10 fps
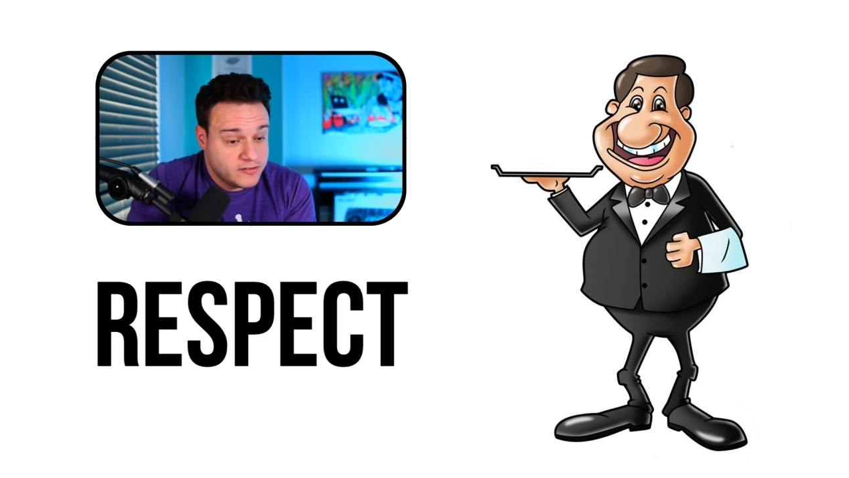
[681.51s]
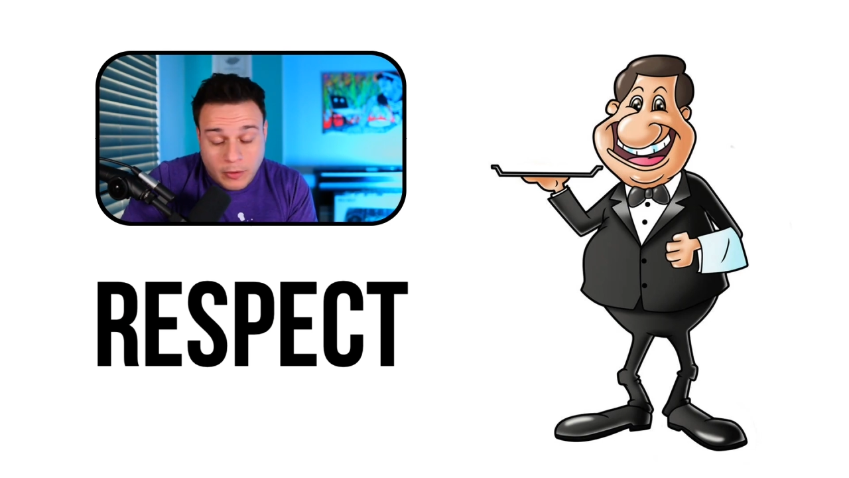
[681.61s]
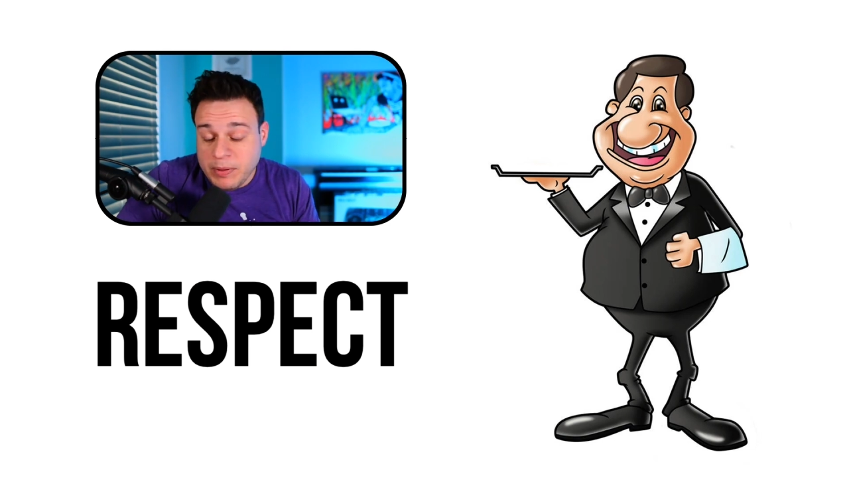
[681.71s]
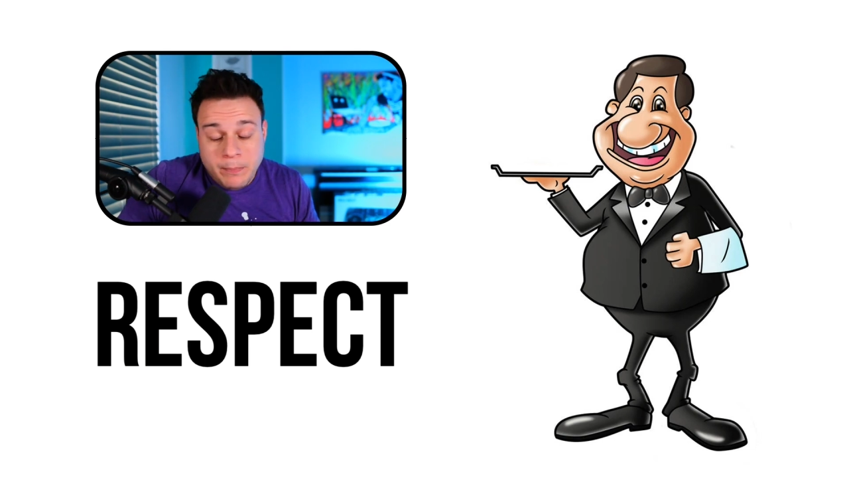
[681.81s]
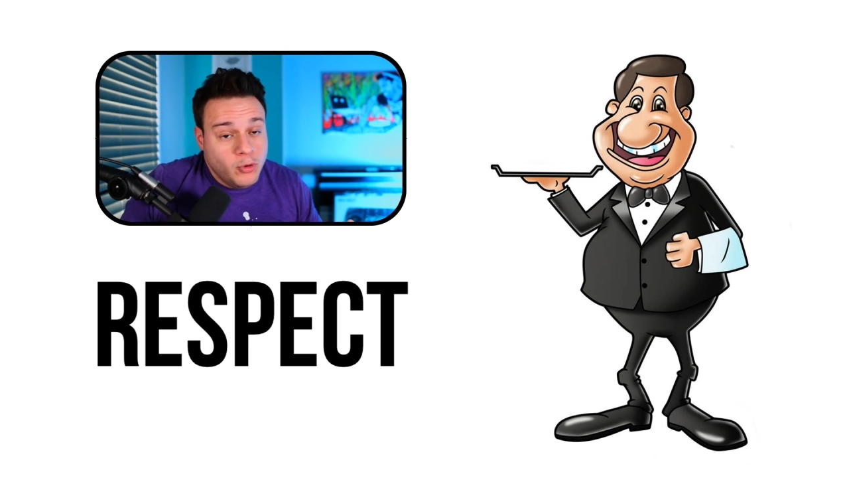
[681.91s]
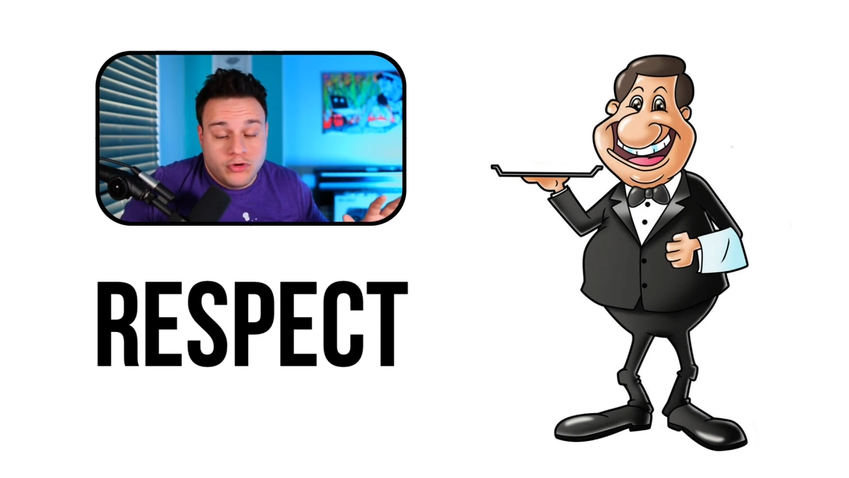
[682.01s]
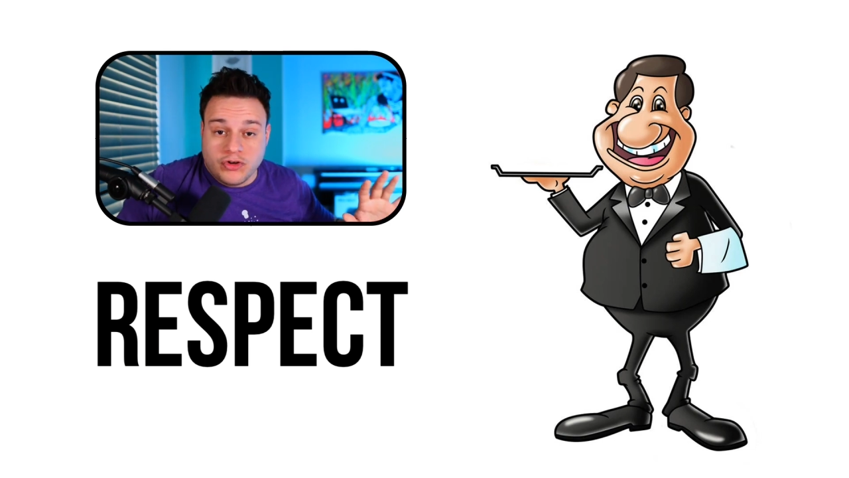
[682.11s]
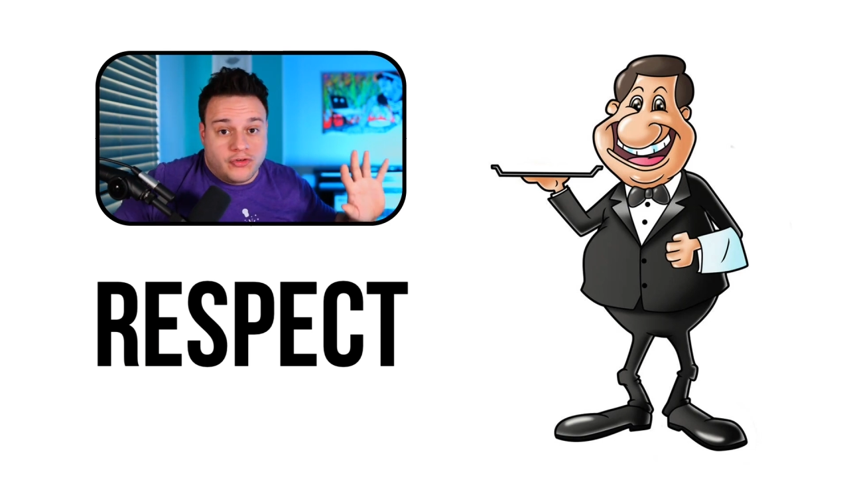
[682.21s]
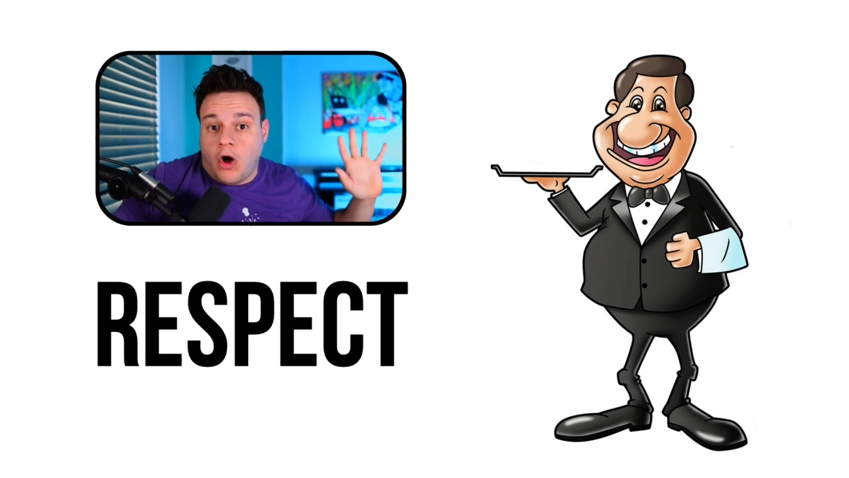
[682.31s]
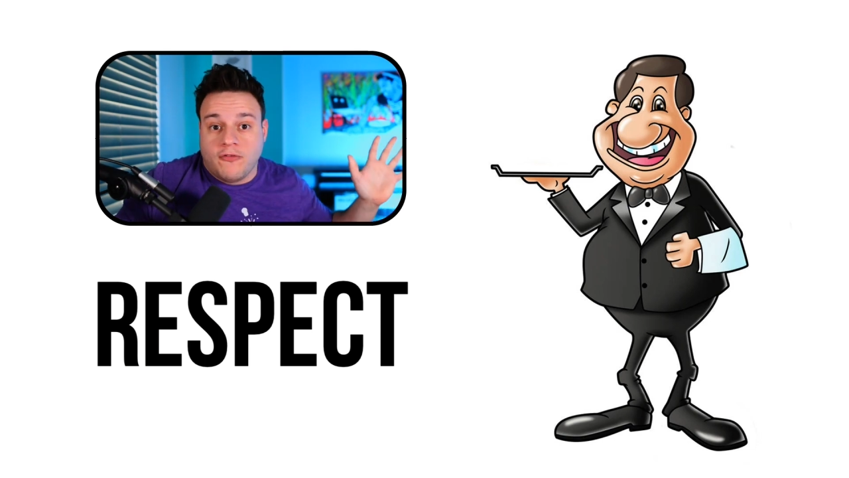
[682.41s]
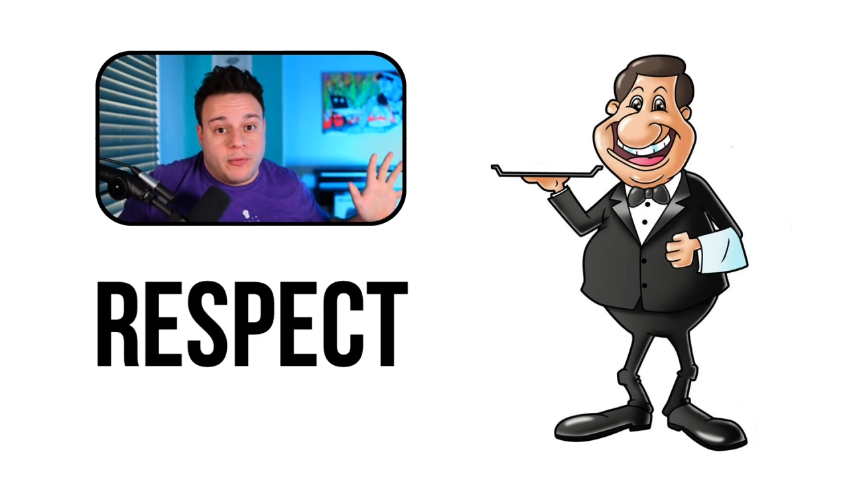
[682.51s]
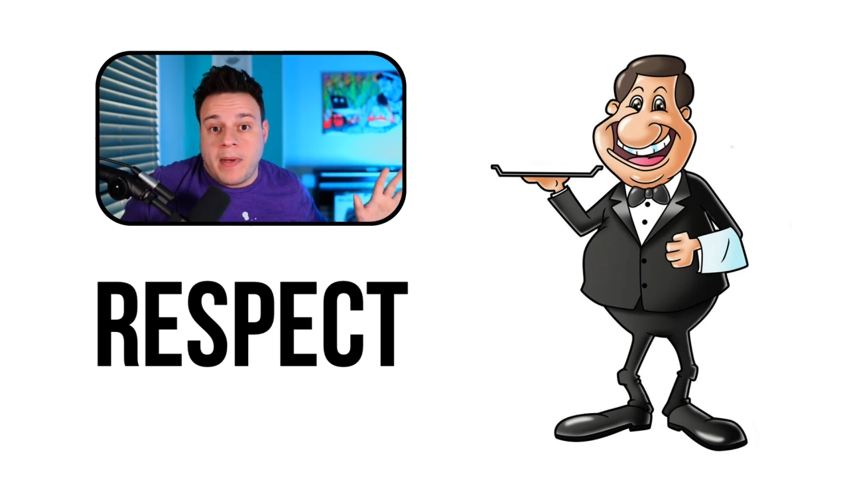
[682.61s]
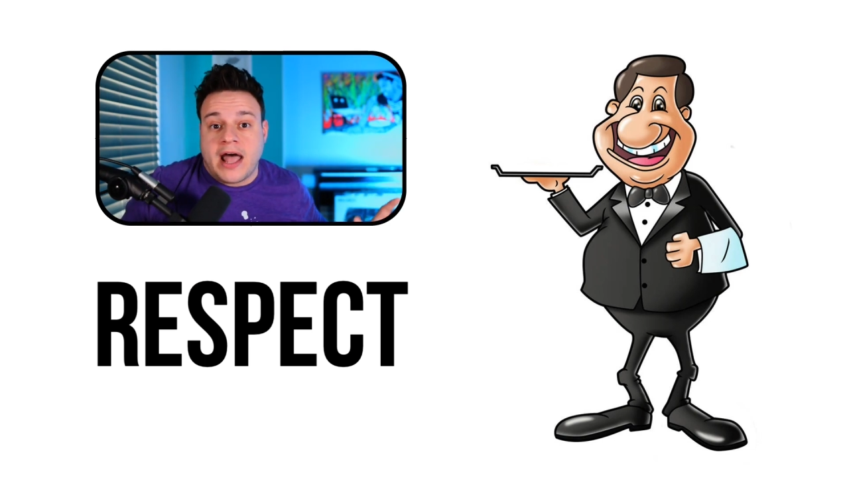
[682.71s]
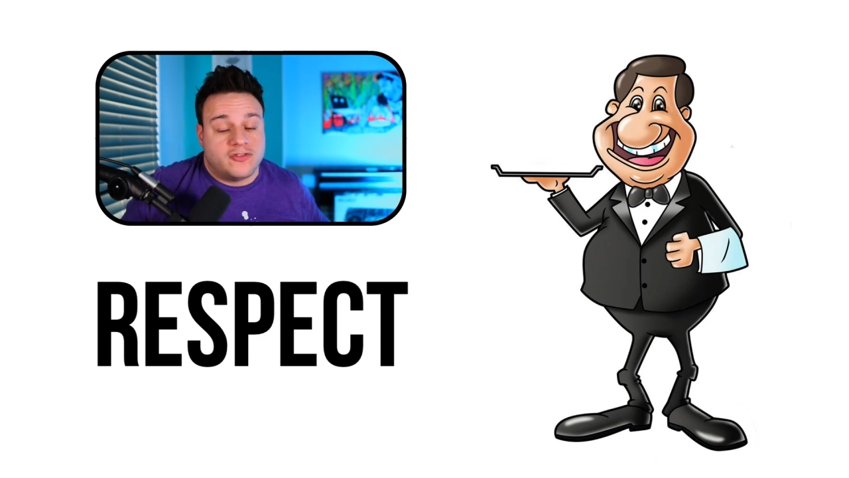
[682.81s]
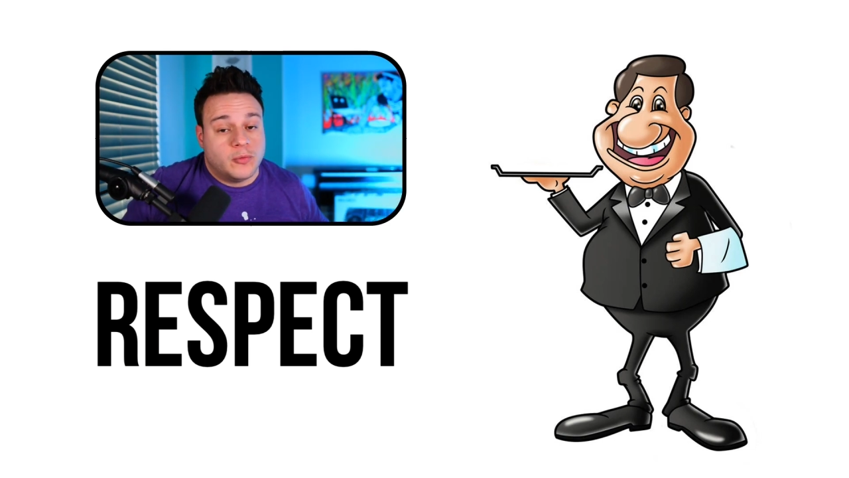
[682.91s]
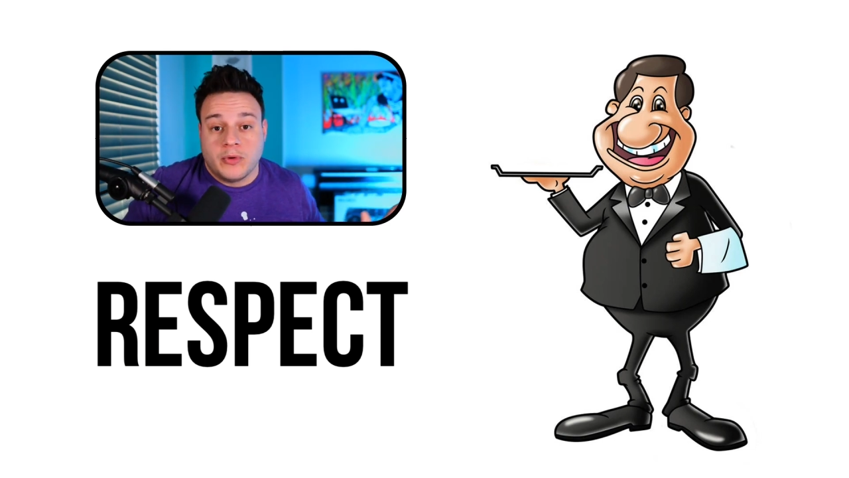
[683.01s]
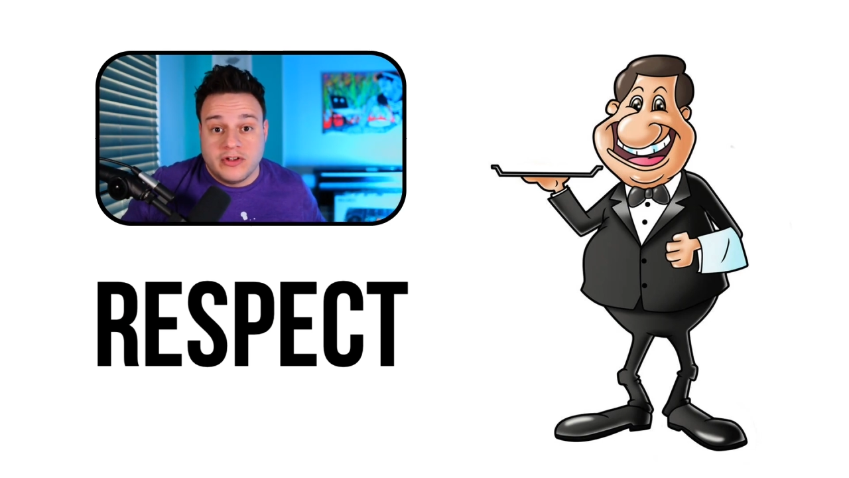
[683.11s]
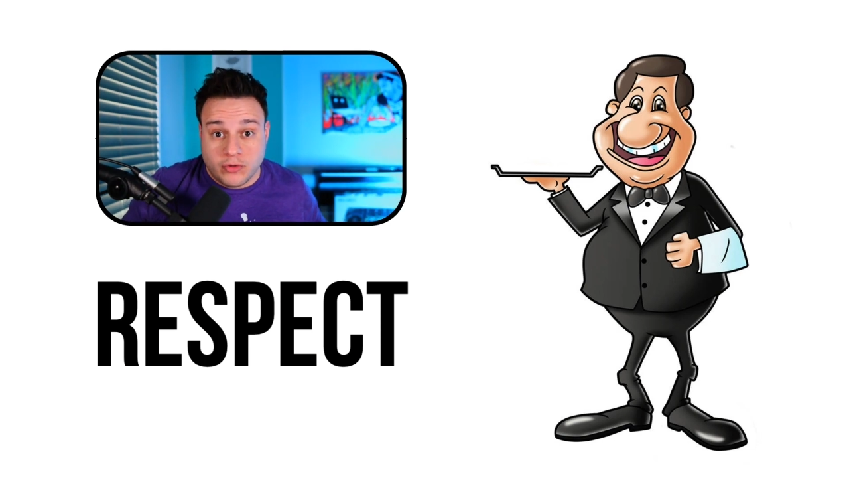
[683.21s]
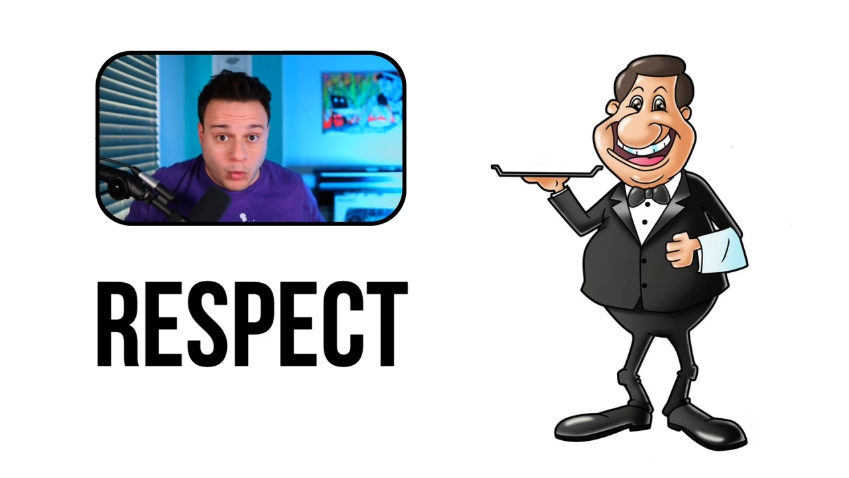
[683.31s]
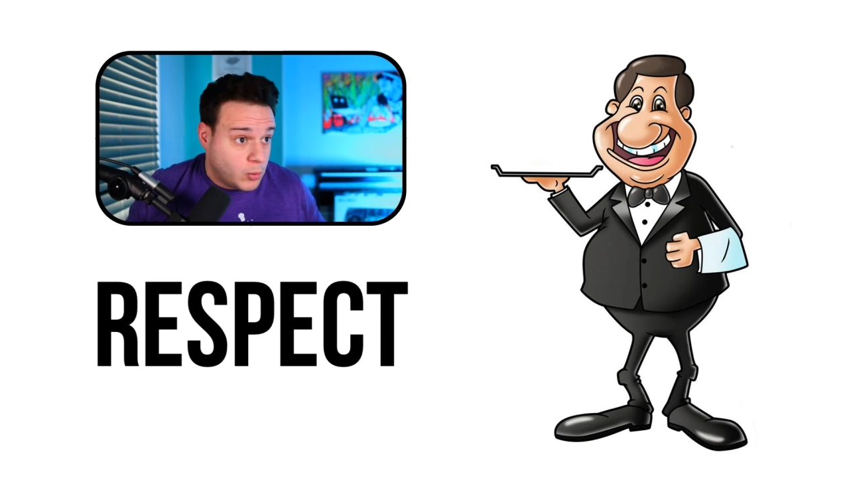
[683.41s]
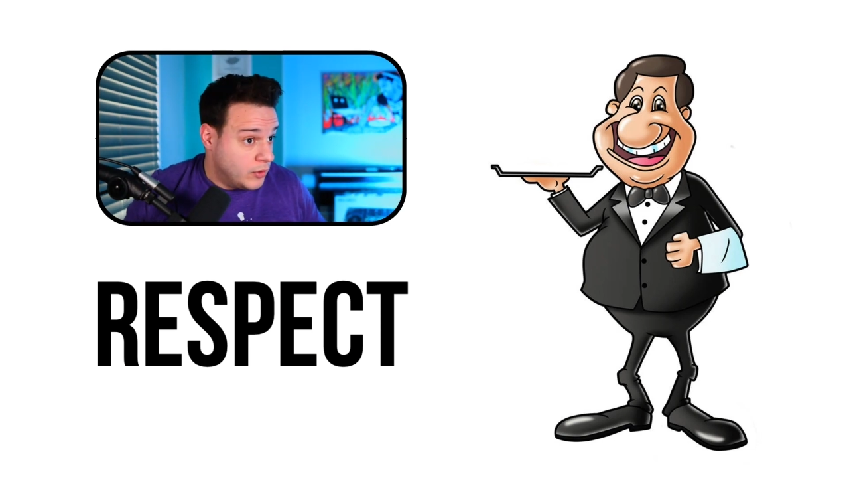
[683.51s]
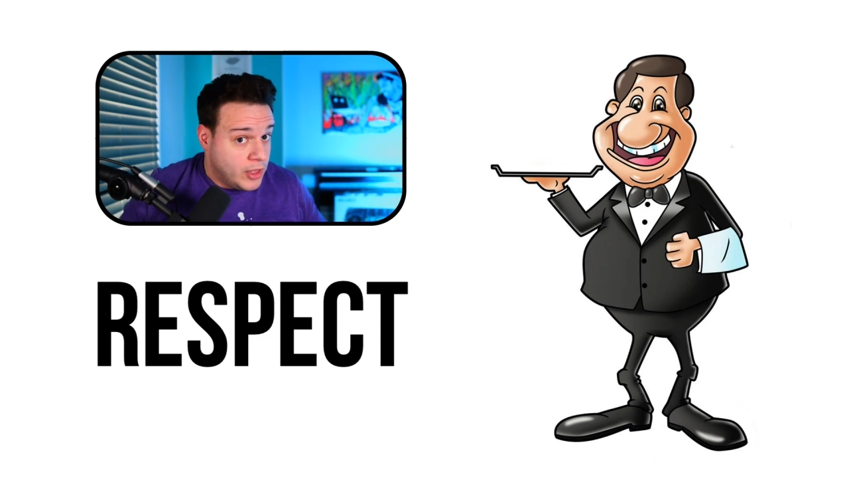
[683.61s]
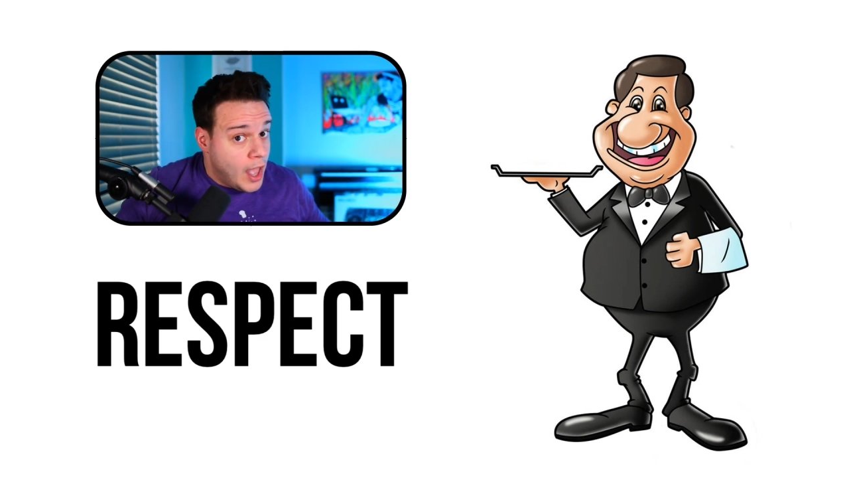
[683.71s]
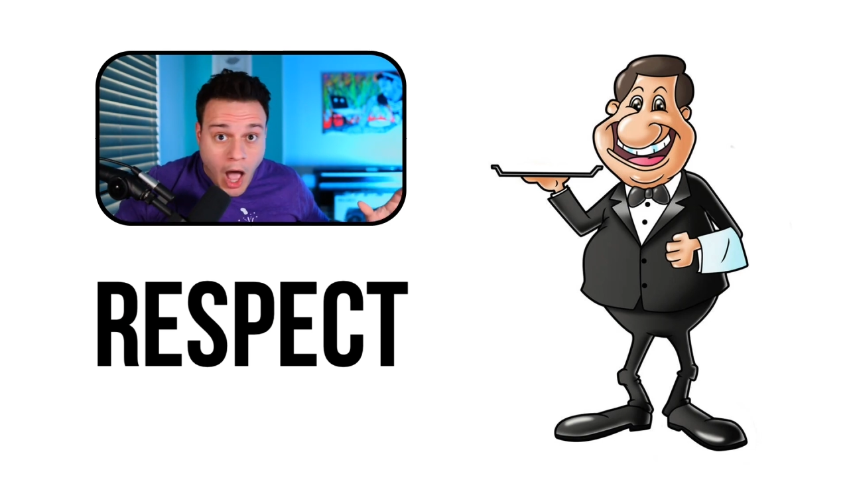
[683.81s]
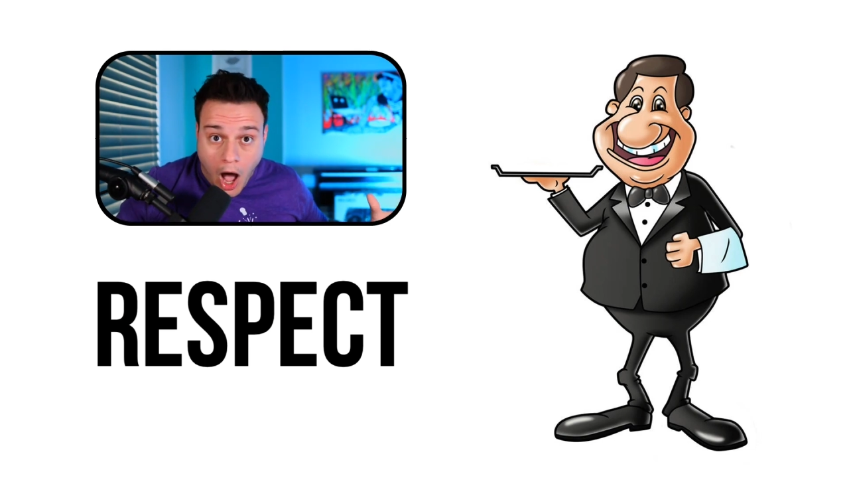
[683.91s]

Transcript: Some people are just off the bat super easy to work with.